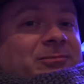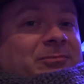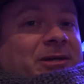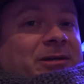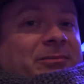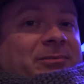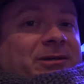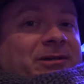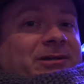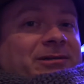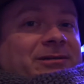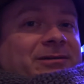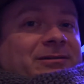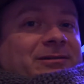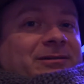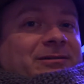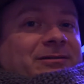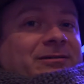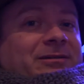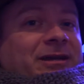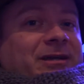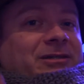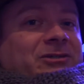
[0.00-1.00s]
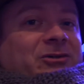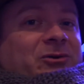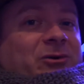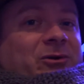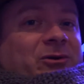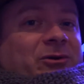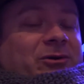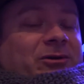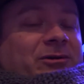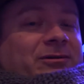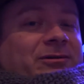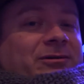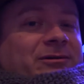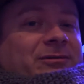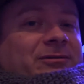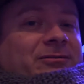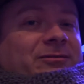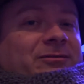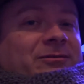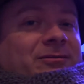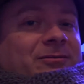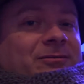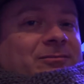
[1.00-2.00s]
Maybe next quarter
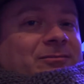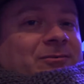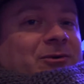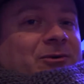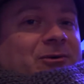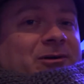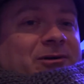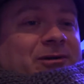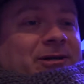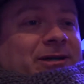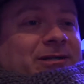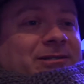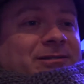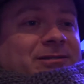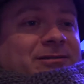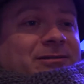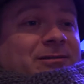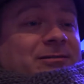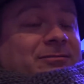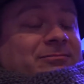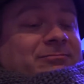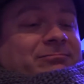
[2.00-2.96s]
or next